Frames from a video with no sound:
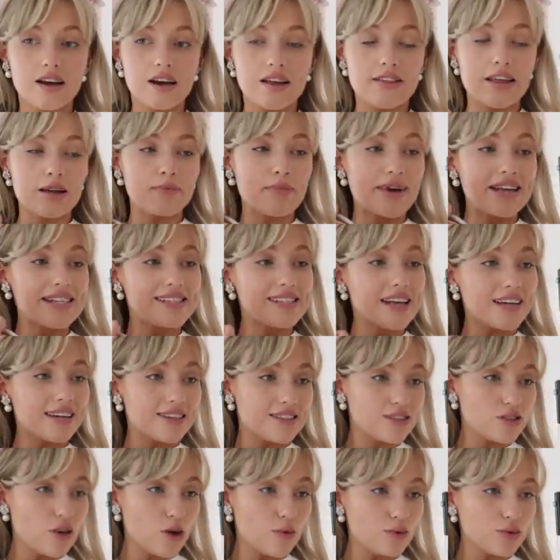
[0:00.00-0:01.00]
And then my
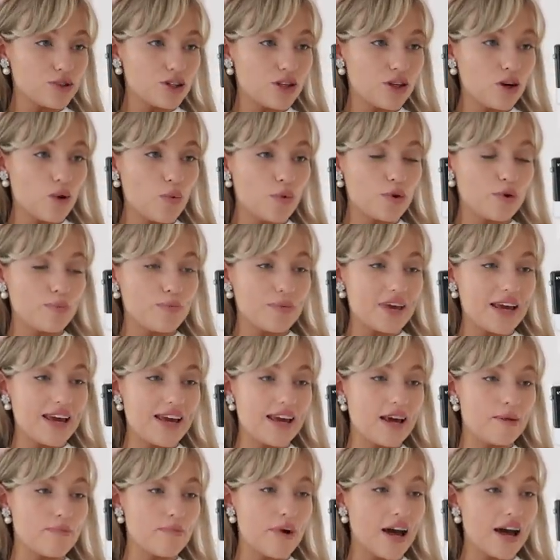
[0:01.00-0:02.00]
second option would
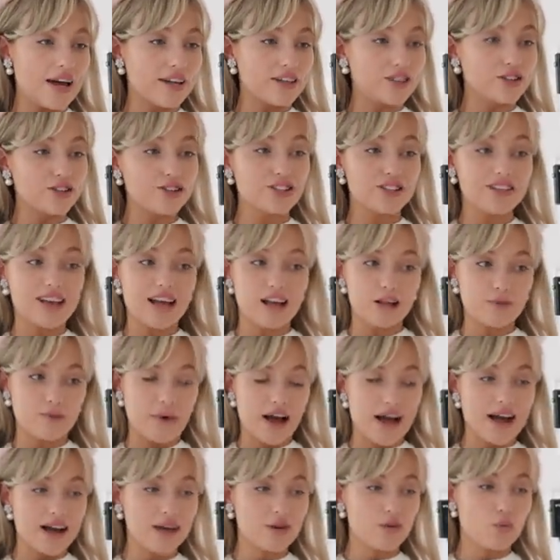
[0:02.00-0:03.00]
be my Chanel
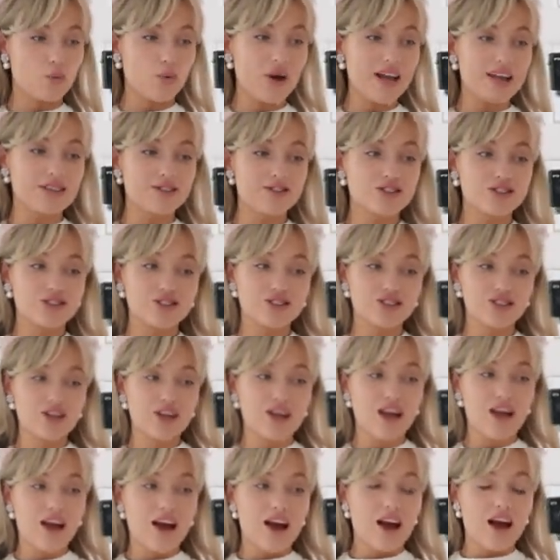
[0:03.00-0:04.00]
bag, which
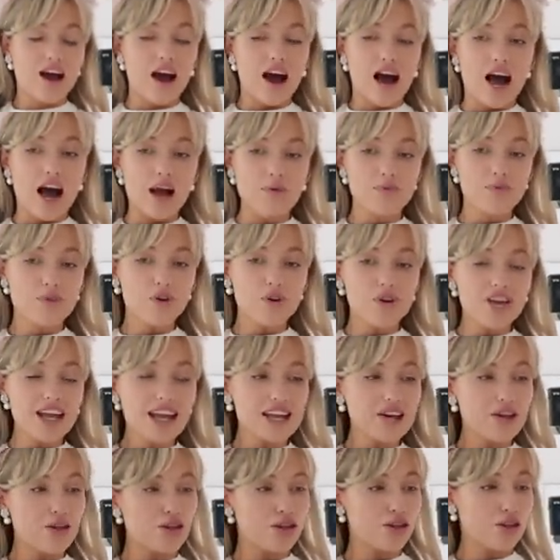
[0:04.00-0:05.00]
I'm not
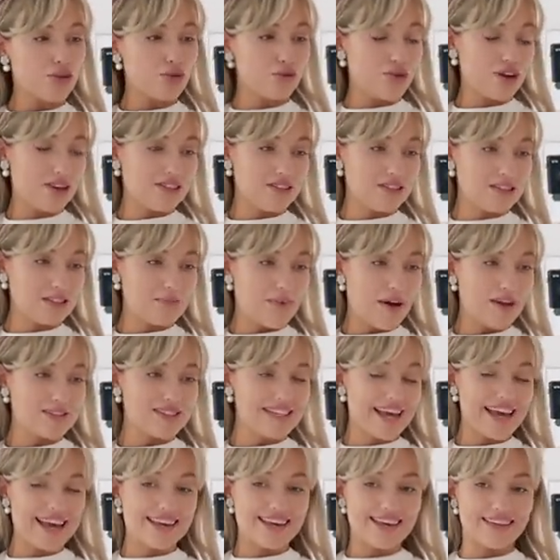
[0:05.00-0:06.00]
like thrilled about
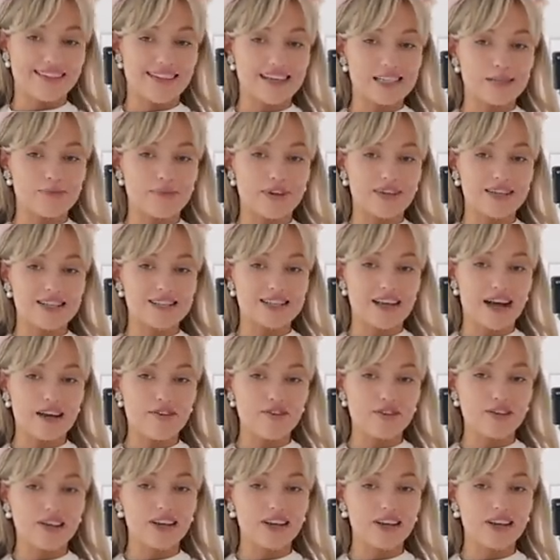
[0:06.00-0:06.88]
taking this because I feel